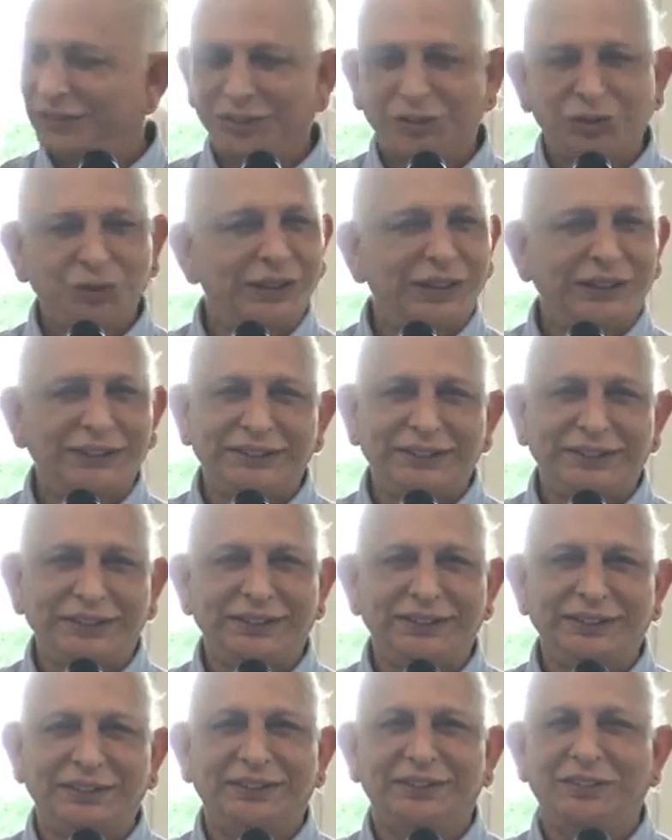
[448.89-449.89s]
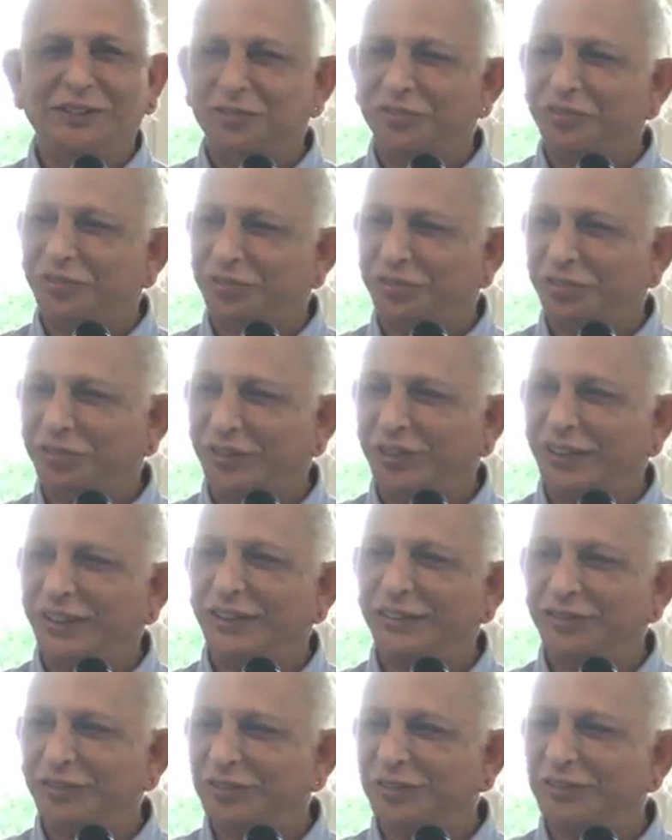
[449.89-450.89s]
Do nothing.
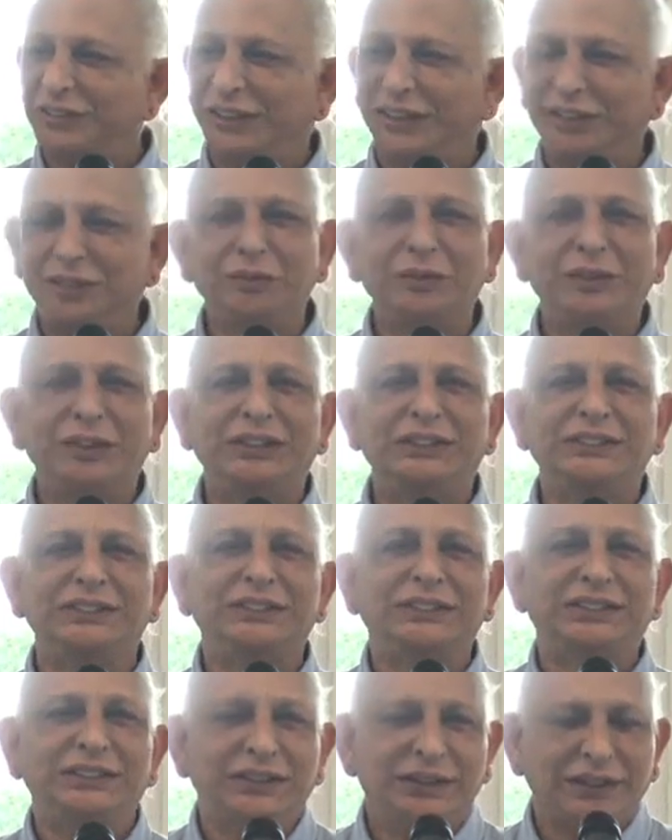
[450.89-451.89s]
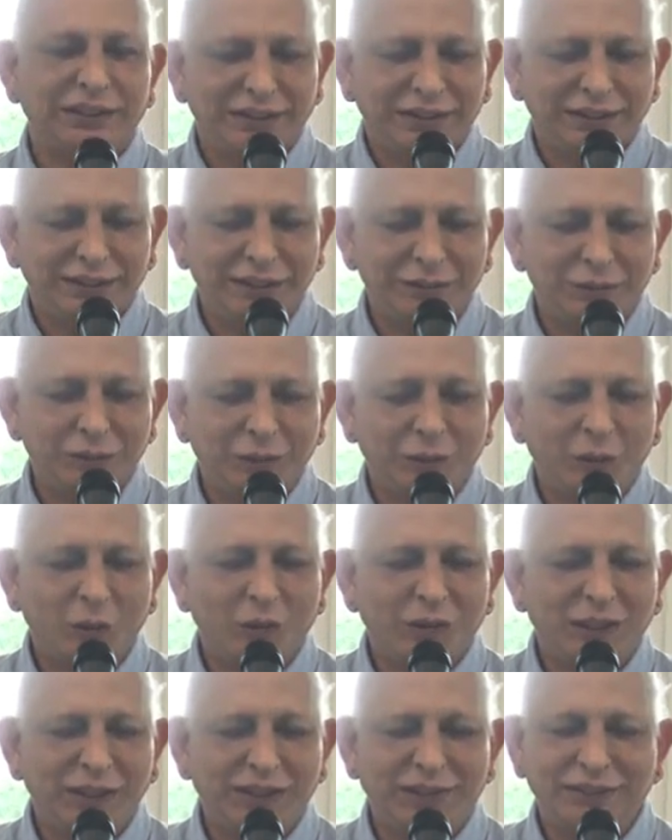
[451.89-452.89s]
5 to 10 minutes. Keep
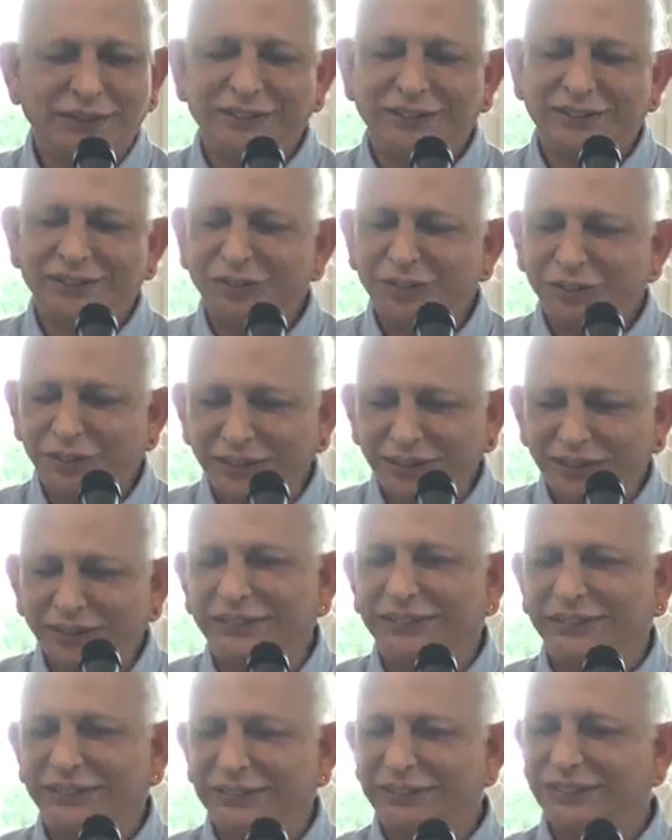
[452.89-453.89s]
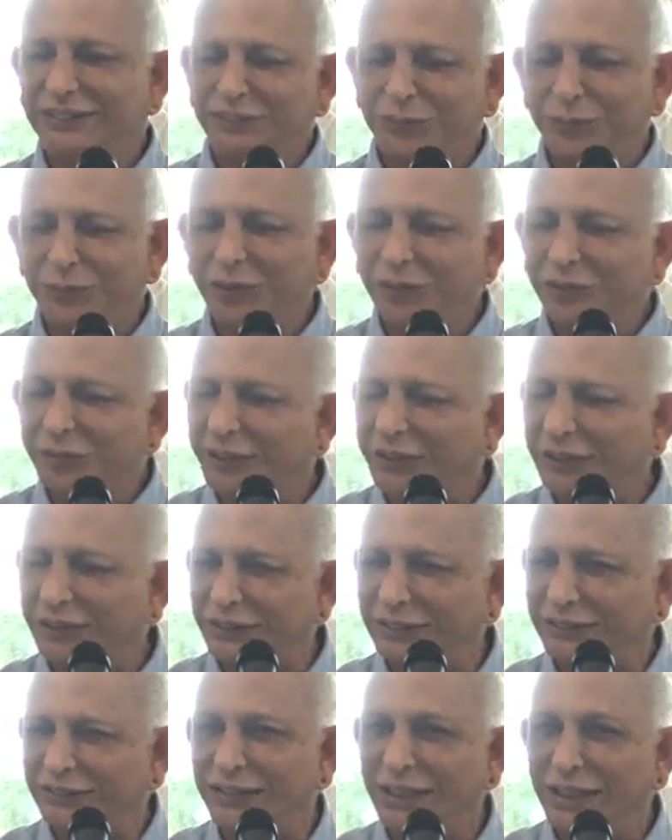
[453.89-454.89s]
quiet and do nothing. Just be
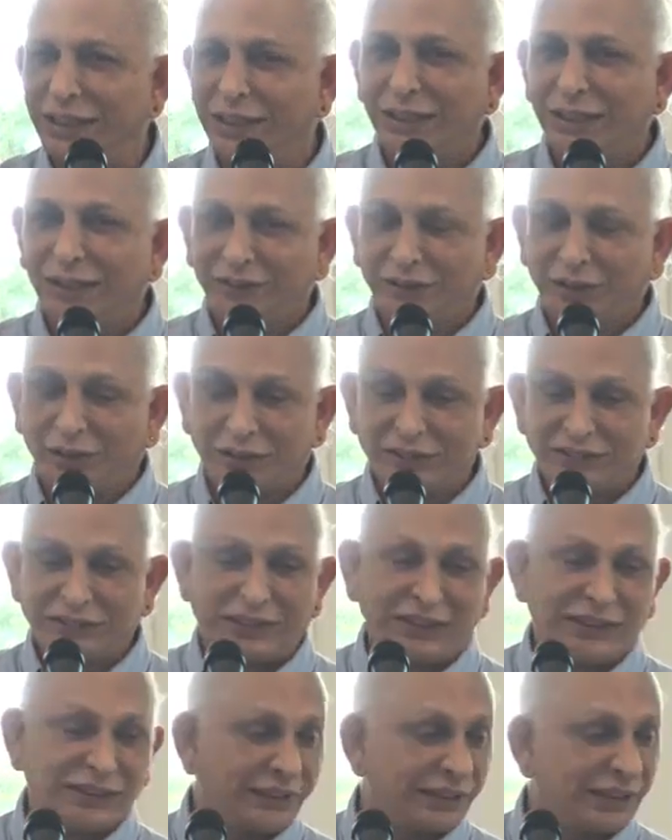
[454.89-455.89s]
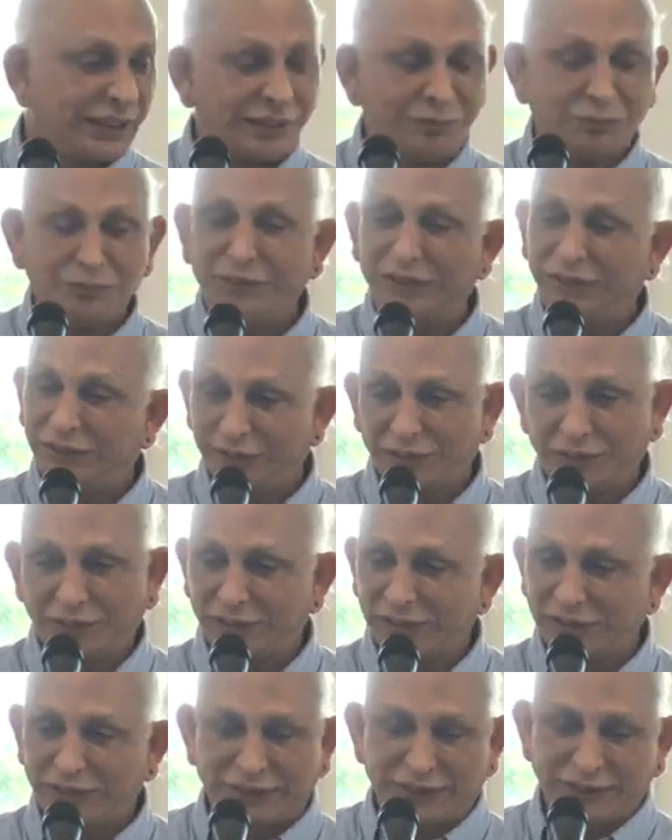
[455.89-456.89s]
witness. Thoughts can come and
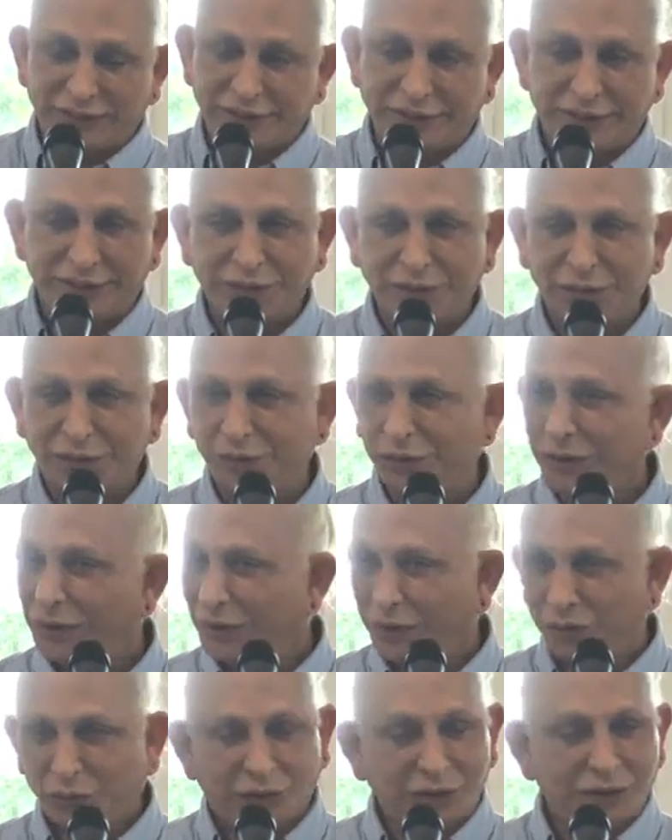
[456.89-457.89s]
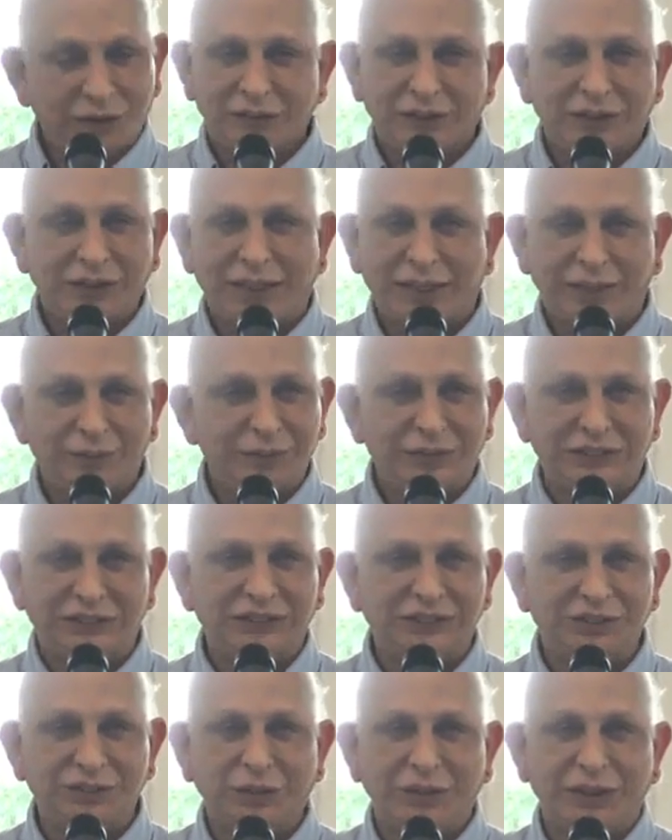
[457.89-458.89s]
thoughts can go. Whatever happens
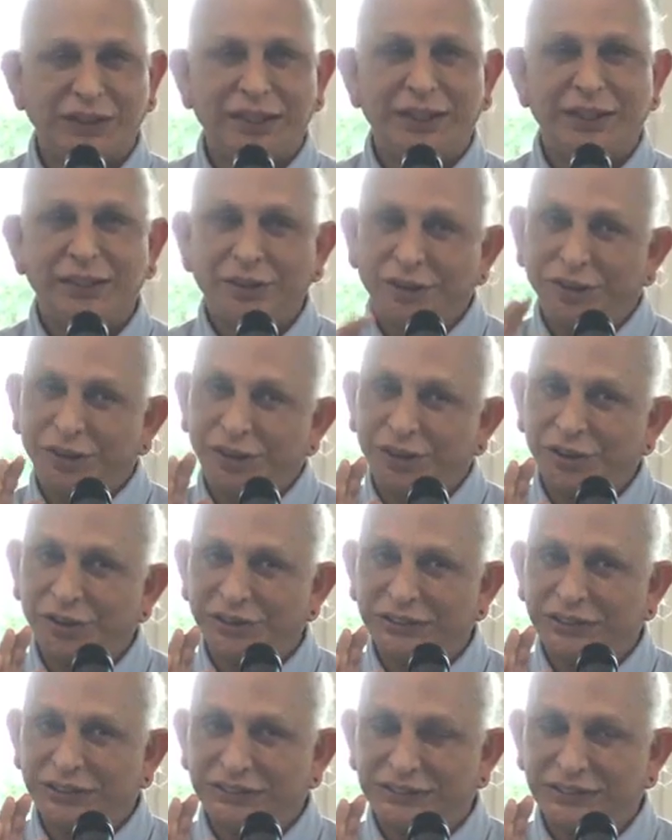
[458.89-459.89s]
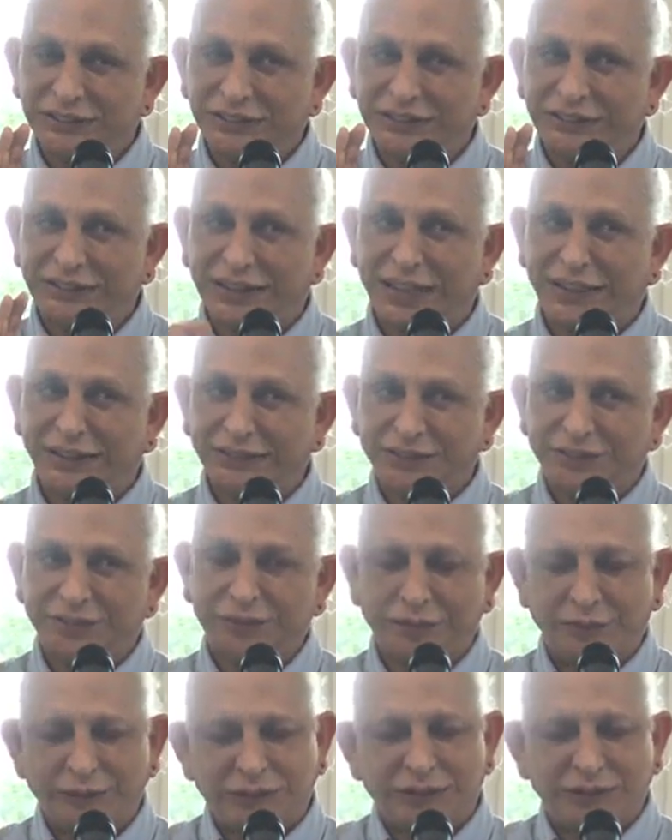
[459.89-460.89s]
is okay. You're just detached
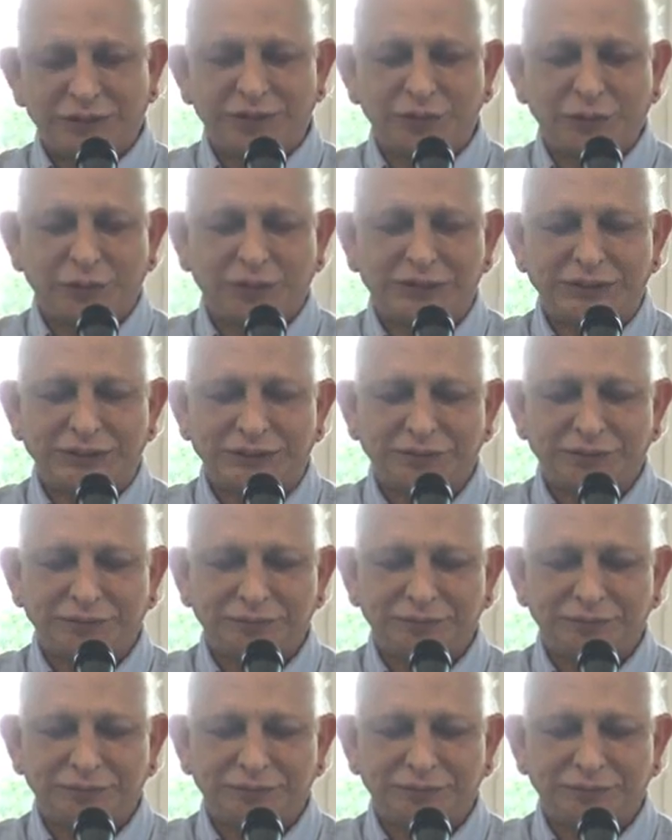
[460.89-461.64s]
from it and you watch.